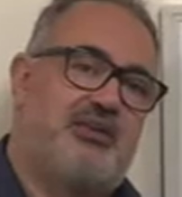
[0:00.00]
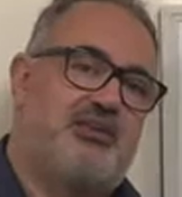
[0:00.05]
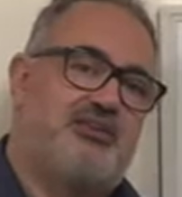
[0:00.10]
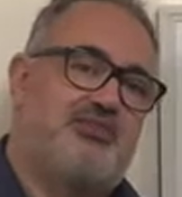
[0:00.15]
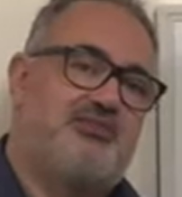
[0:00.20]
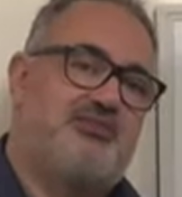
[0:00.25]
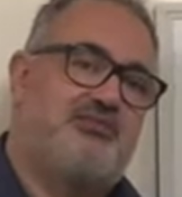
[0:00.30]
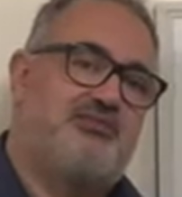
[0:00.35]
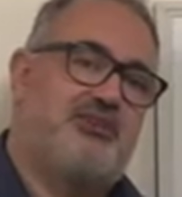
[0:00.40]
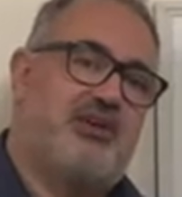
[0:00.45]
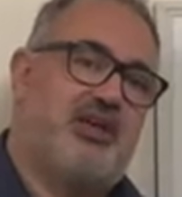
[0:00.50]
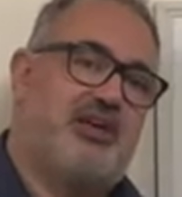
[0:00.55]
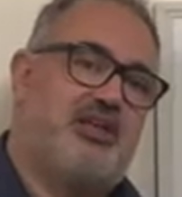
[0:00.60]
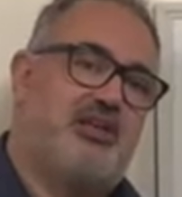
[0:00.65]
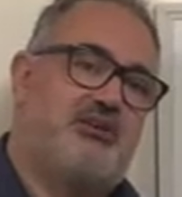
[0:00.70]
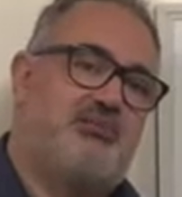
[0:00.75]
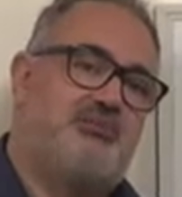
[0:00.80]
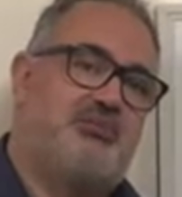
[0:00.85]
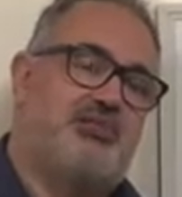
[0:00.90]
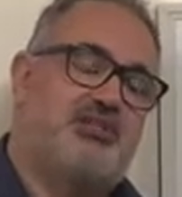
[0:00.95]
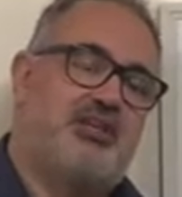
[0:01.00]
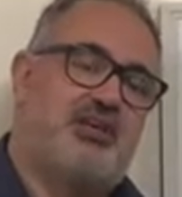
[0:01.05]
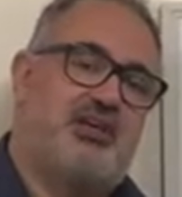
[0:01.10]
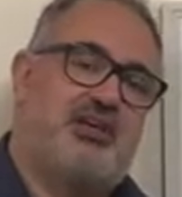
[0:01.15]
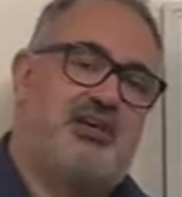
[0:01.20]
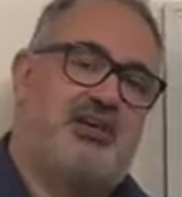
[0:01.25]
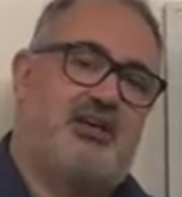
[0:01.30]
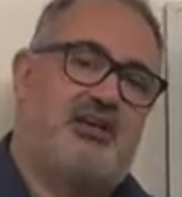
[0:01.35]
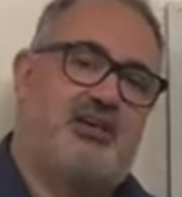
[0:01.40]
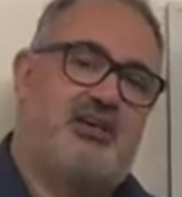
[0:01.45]
developed
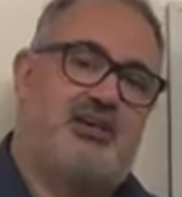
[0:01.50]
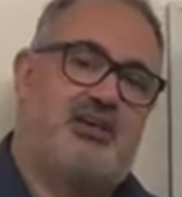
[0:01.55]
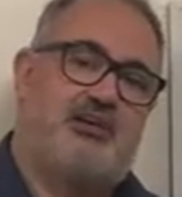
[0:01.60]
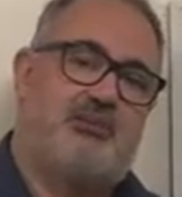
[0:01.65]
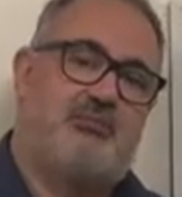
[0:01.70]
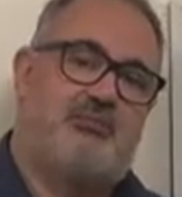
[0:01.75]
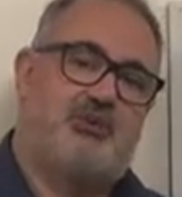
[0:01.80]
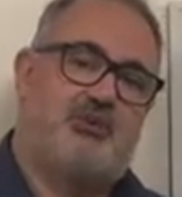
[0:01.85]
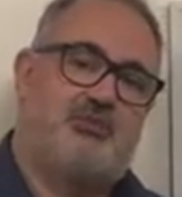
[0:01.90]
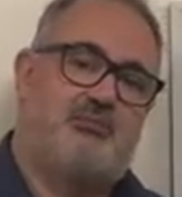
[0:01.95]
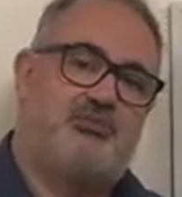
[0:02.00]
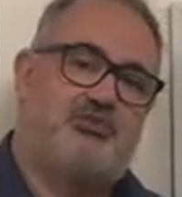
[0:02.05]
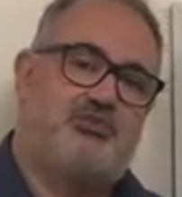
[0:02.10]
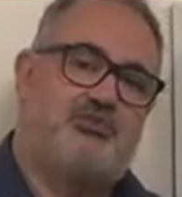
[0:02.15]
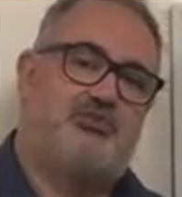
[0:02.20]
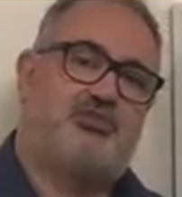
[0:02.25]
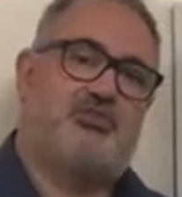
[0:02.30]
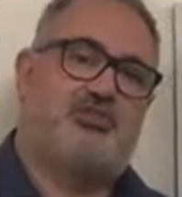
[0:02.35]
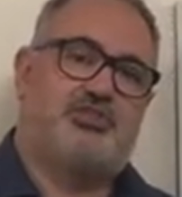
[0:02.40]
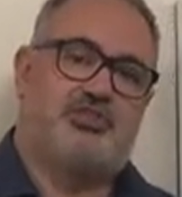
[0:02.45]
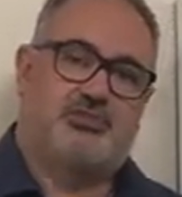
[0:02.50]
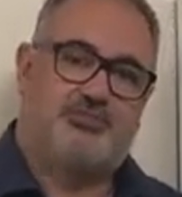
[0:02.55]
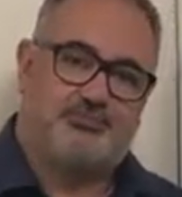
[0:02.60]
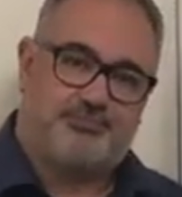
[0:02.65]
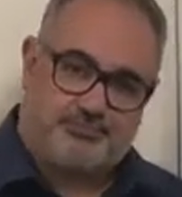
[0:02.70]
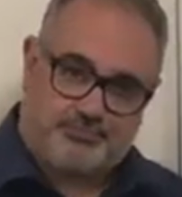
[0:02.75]
obstruction